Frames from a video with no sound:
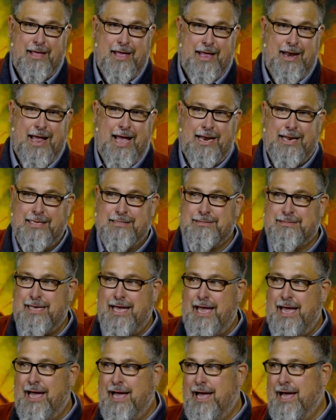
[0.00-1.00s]
And I just
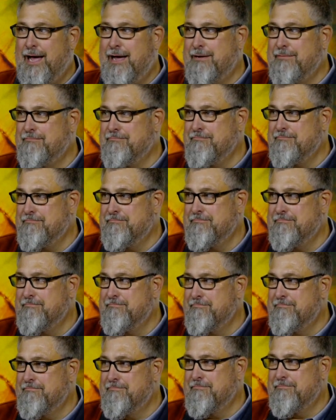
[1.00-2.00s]
say, uh,
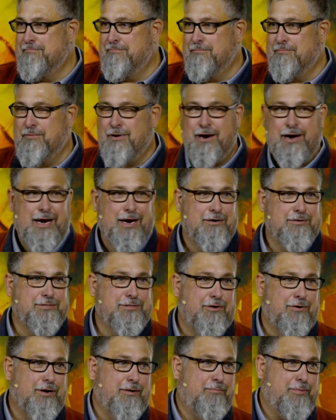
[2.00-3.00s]
we're in
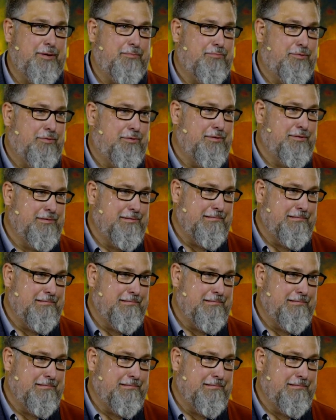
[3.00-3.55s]
Arizona, people.